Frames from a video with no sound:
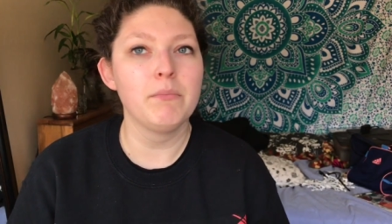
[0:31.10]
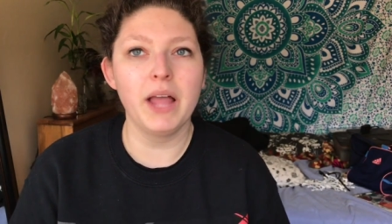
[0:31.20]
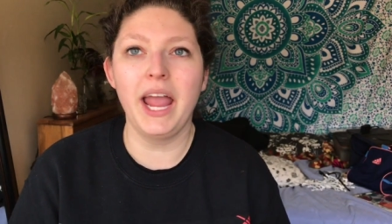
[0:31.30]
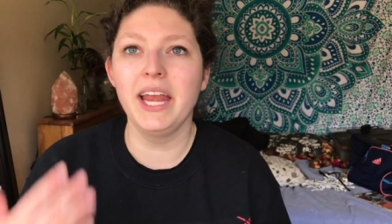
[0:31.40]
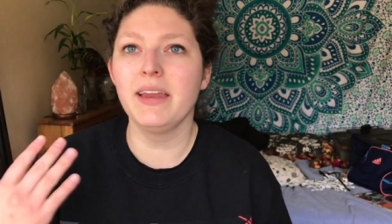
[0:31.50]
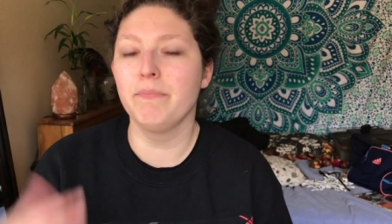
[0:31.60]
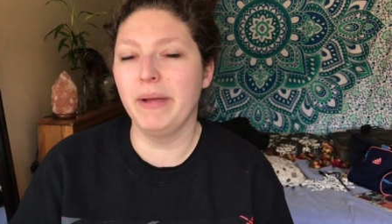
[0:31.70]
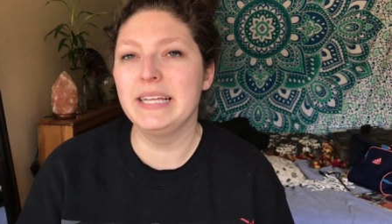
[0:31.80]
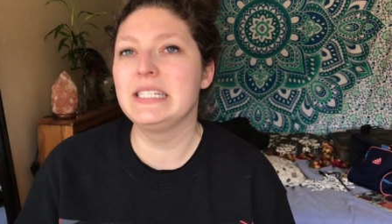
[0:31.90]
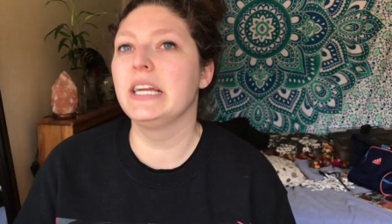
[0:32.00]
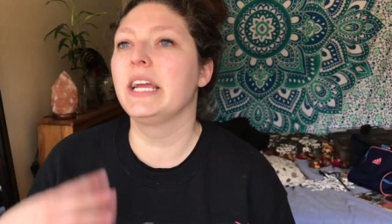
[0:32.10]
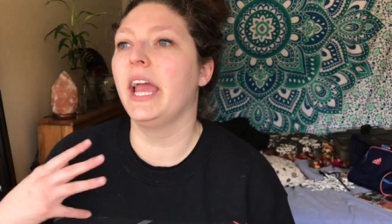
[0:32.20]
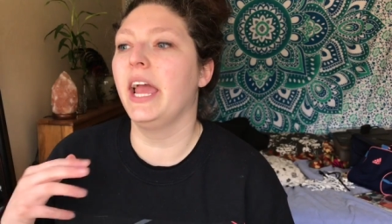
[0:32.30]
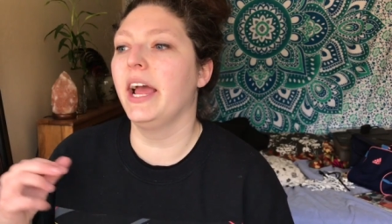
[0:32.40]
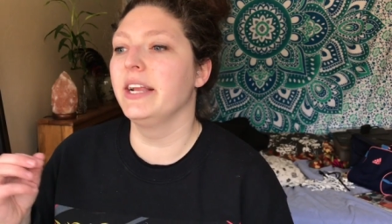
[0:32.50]
plain and basic
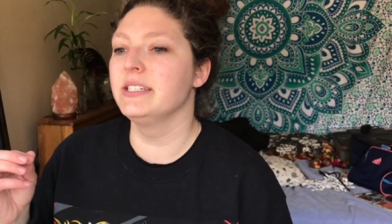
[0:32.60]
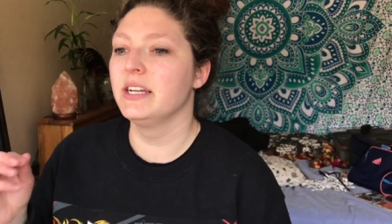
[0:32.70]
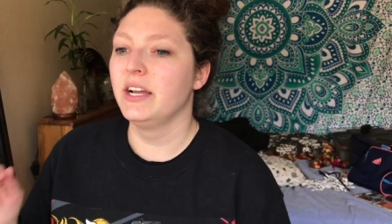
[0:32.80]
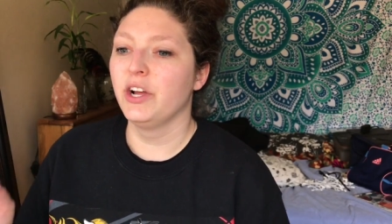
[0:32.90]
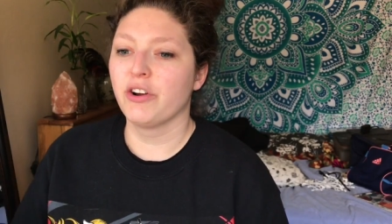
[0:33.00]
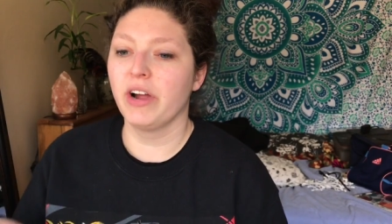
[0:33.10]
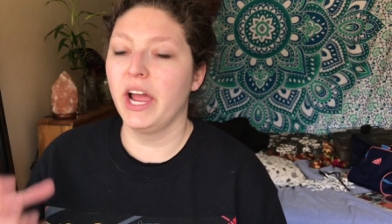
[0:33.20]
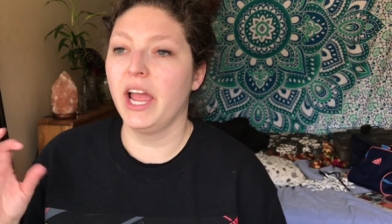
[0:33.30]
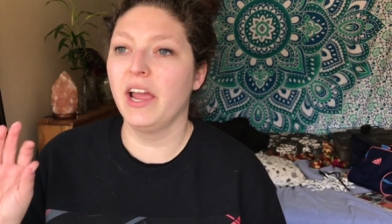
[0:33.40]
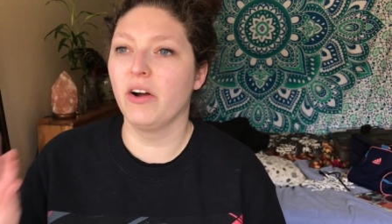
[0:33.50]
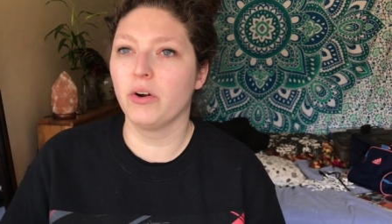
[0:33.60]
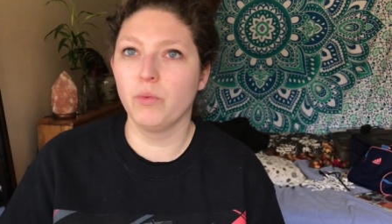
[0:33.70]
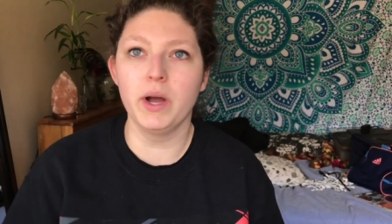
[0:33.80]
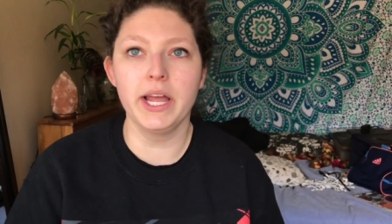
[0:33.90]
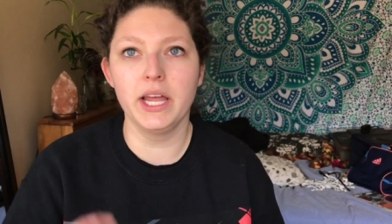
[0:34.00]
and gray or
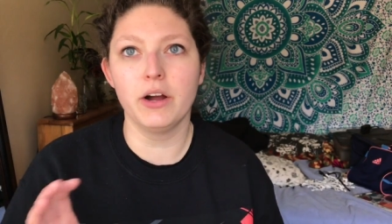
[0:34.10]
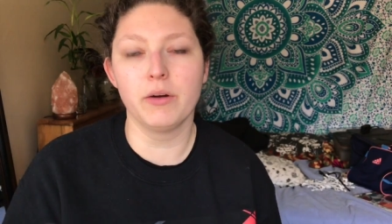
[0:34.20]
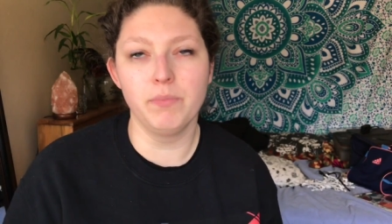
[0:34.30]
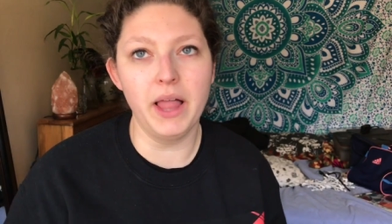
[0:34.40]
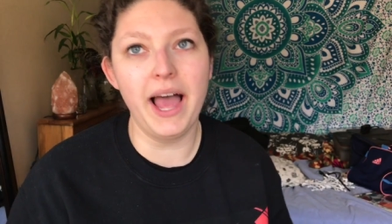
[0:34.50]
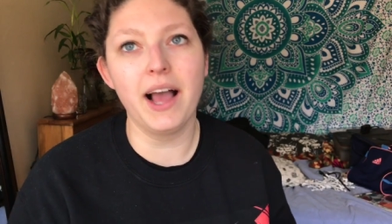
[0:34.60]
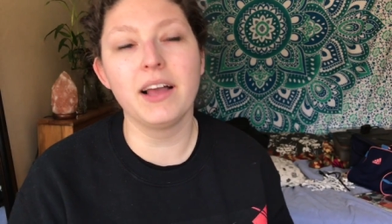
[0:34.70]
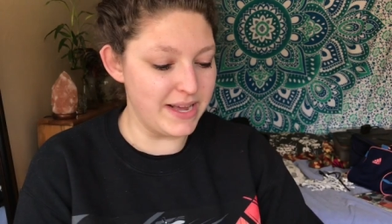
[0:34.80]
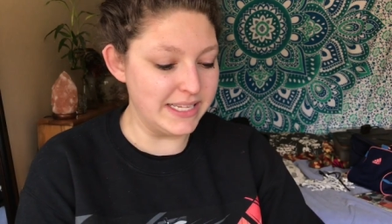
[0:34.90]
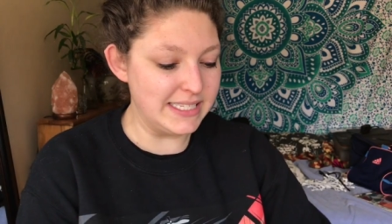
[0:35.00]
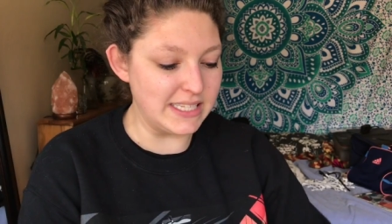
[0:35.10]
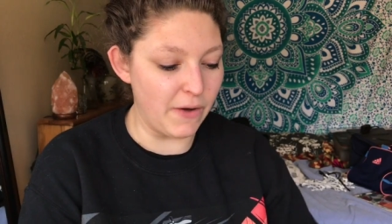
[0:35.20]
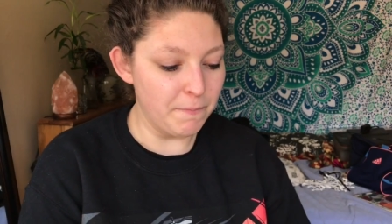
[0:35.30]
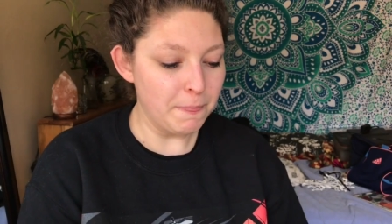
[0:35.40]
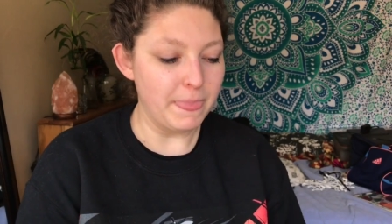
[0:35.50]
white or black. Okay,
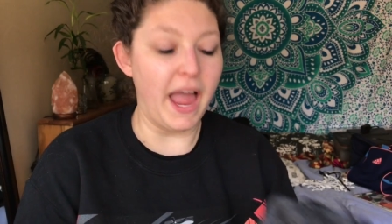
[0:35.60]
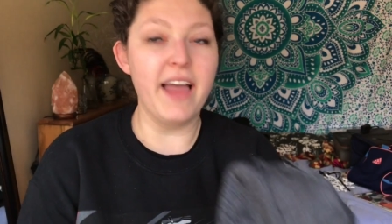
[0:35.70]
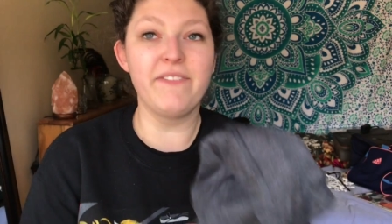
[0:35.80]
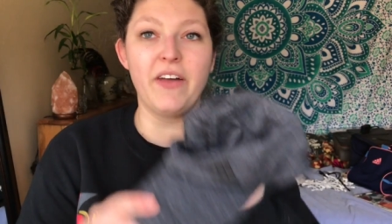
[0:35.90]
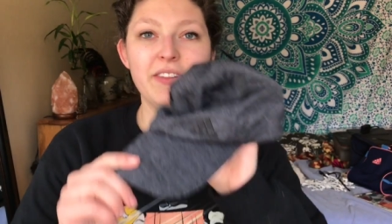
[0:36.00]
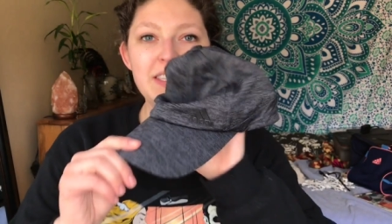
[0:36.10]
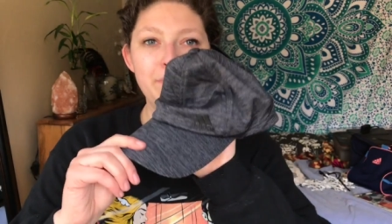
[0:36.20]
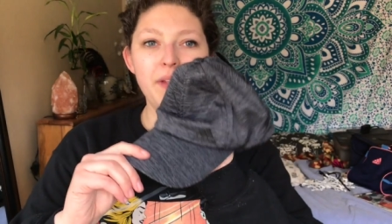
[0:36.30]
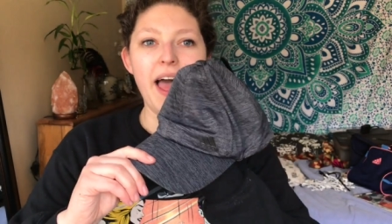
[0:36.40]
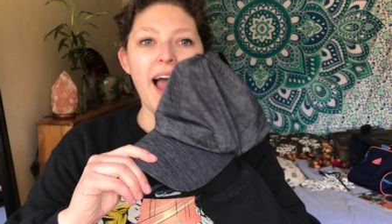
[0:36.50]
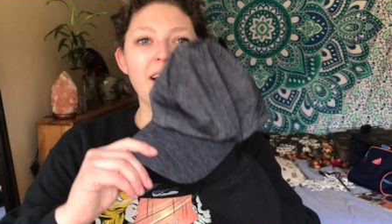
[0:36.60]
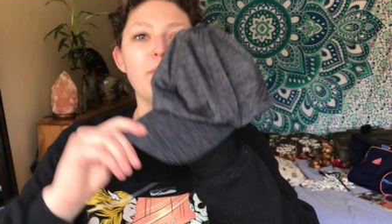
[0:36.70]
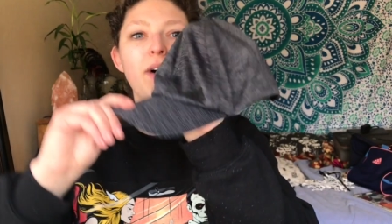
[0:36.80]
so I found this black